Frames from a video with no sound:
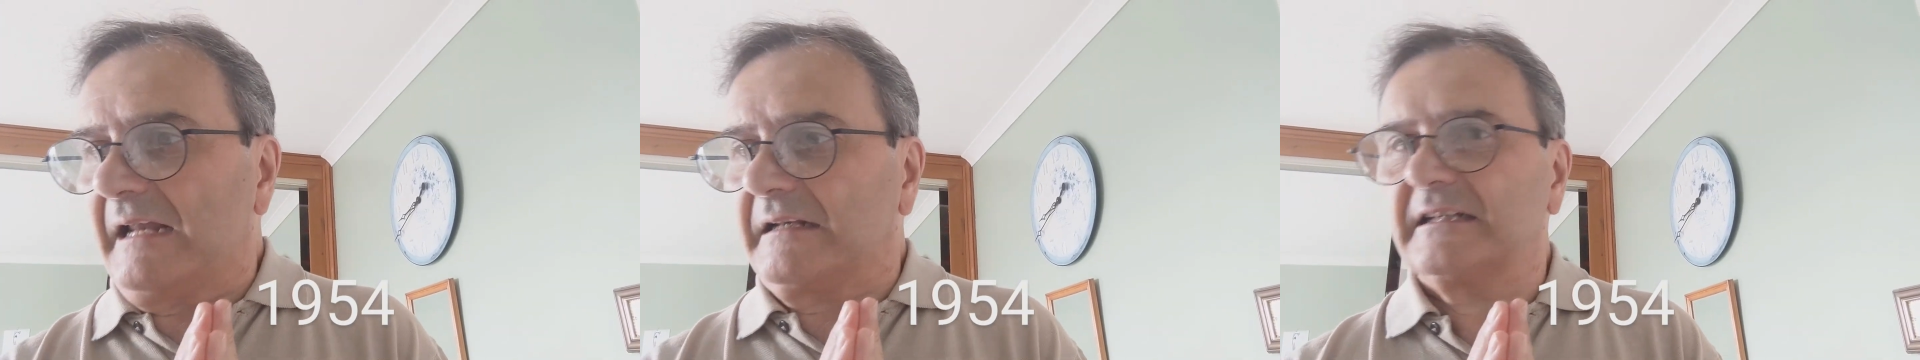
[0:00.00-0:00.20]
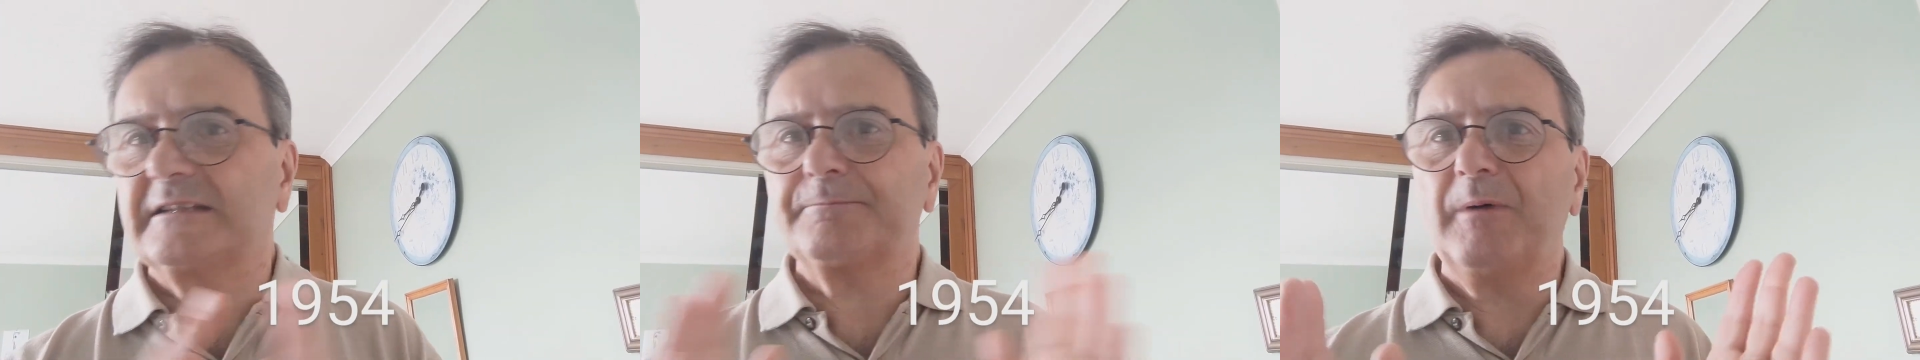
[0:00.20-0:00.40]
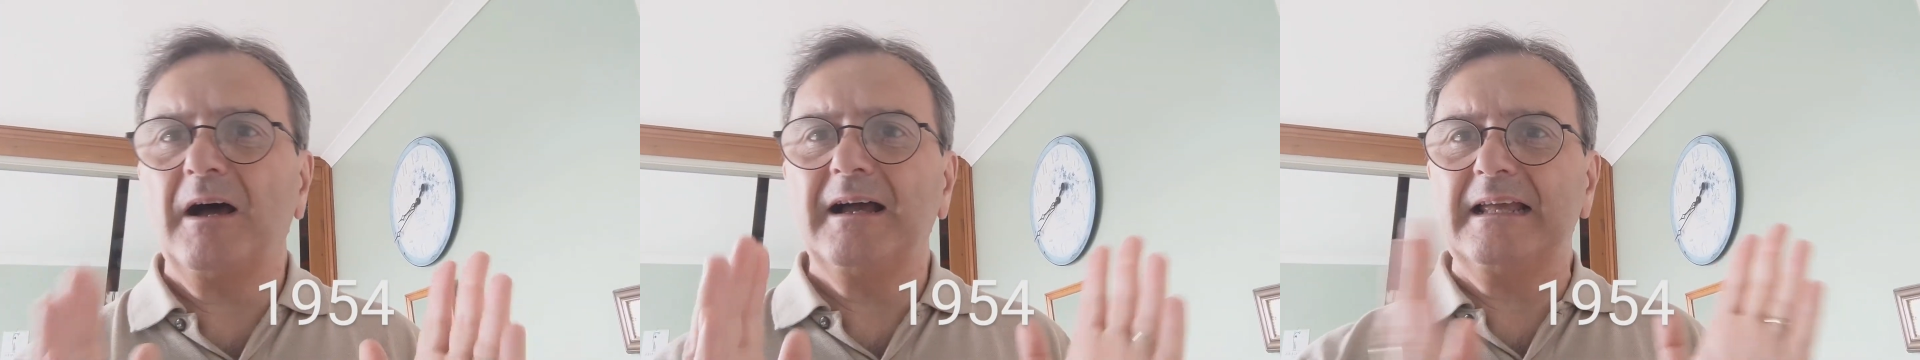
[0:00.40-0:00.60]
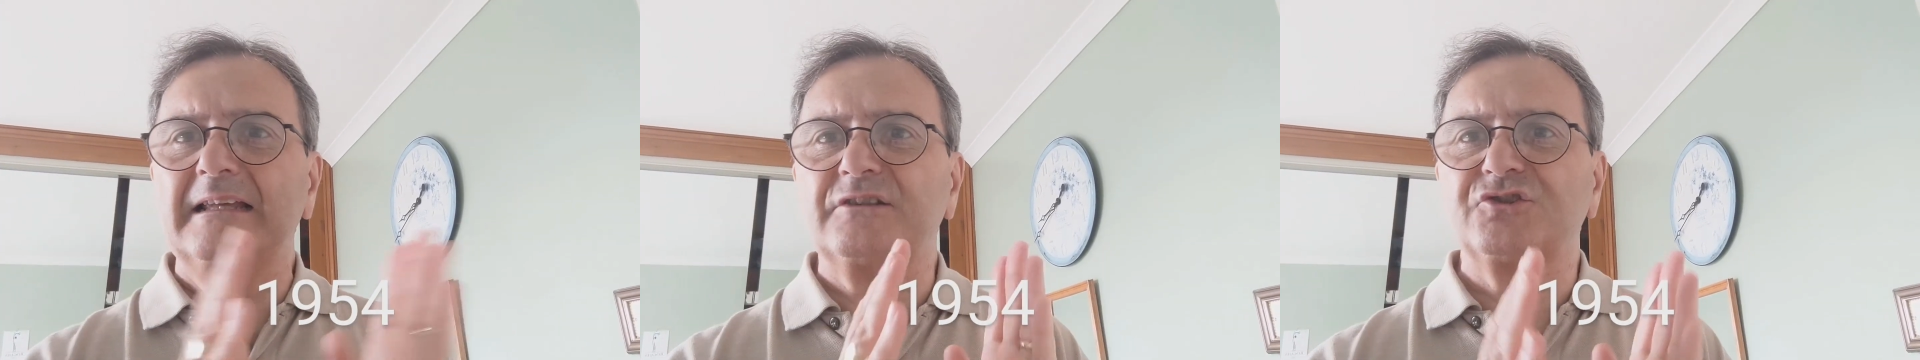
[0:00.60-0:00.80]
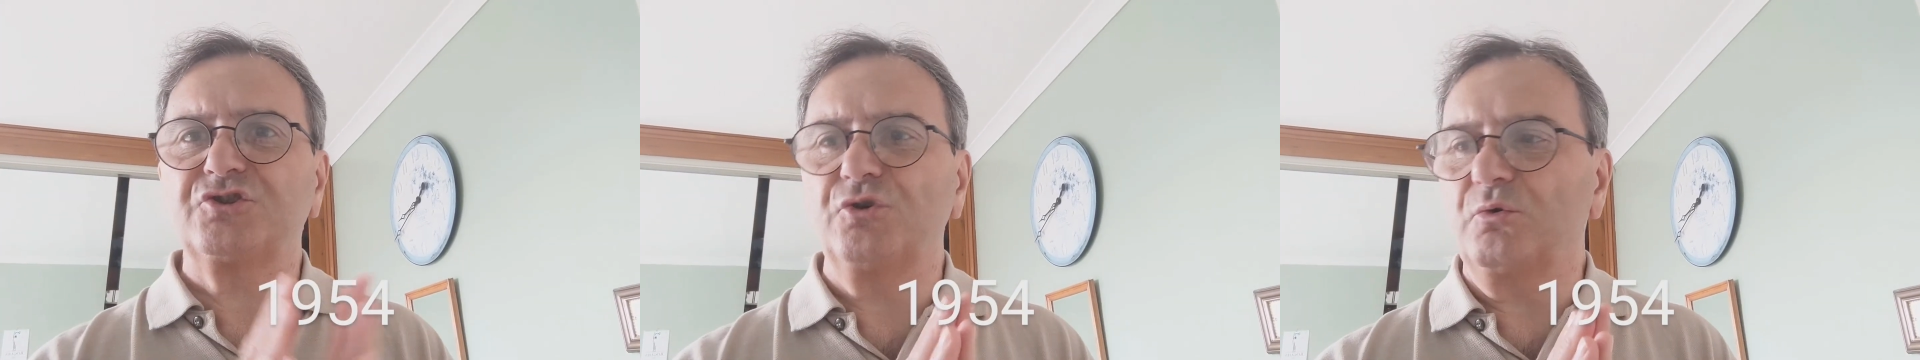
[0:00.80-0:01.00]
Despite
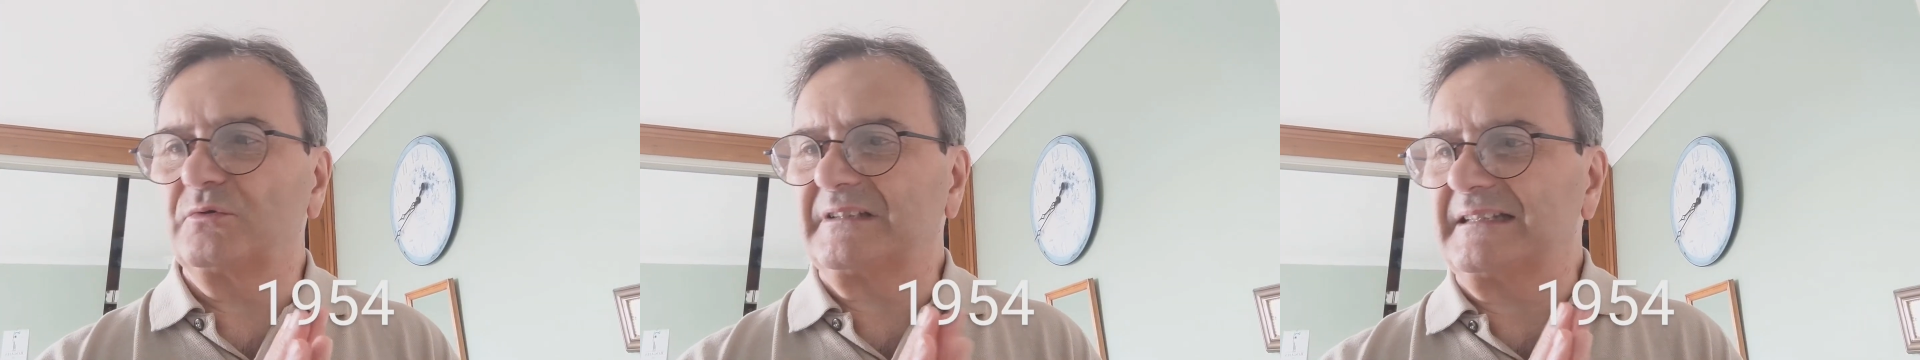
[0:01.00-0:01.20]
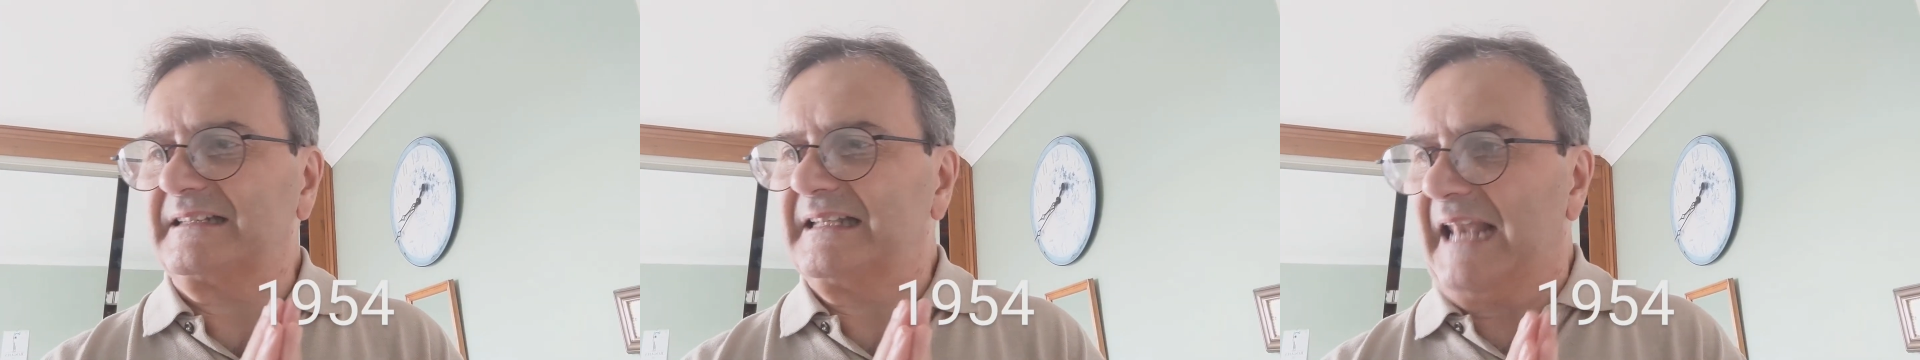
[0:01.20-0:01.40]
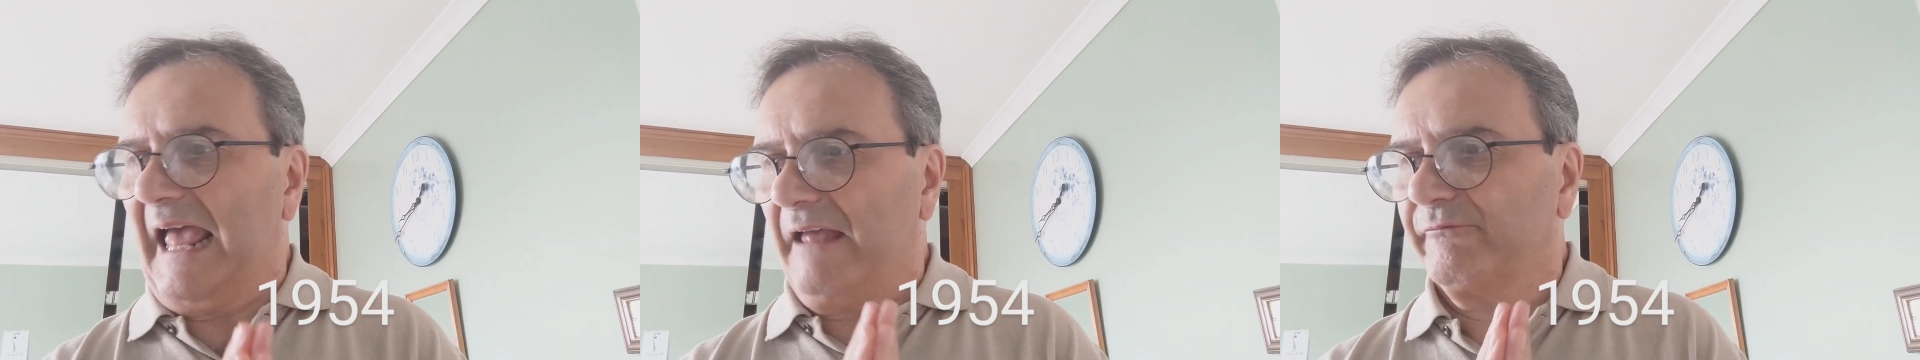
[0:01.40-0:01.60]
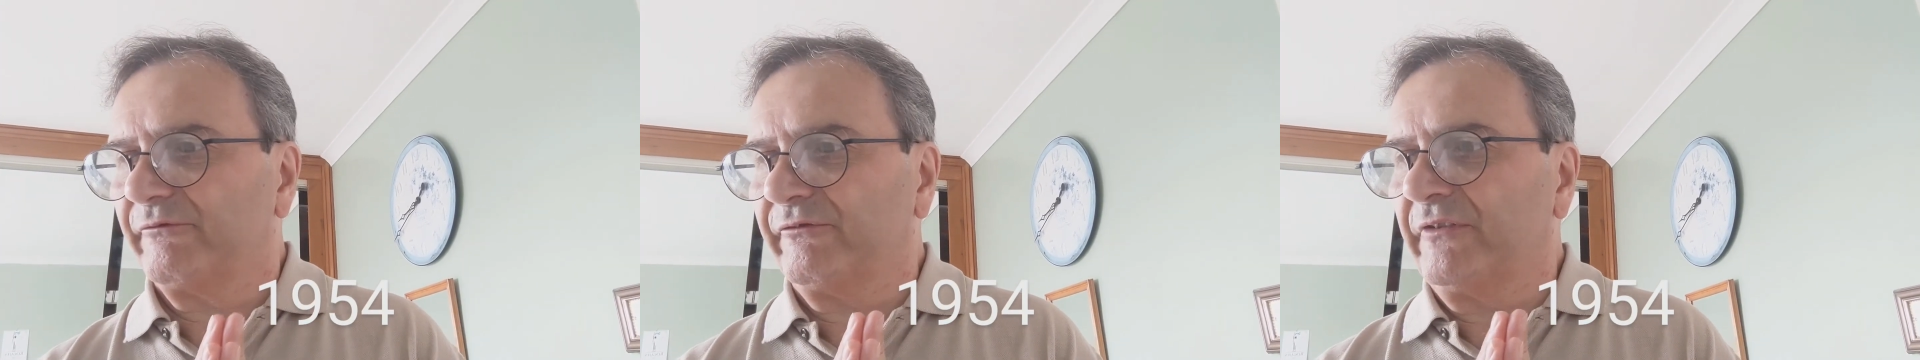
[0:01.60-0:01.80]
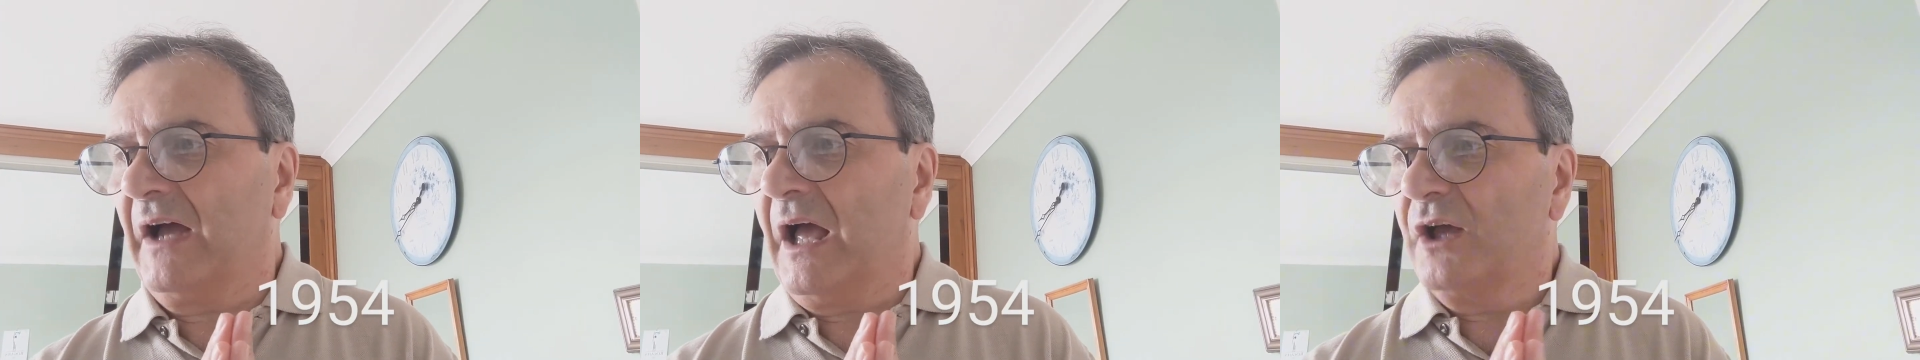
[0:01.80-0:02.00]
its shortened
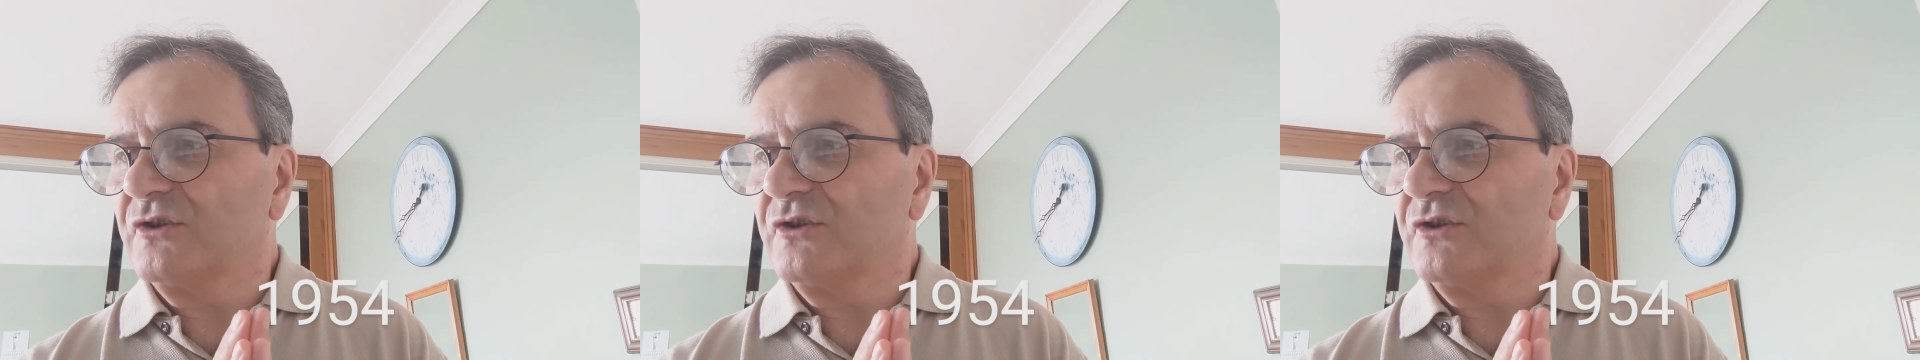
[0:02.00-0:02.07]
length,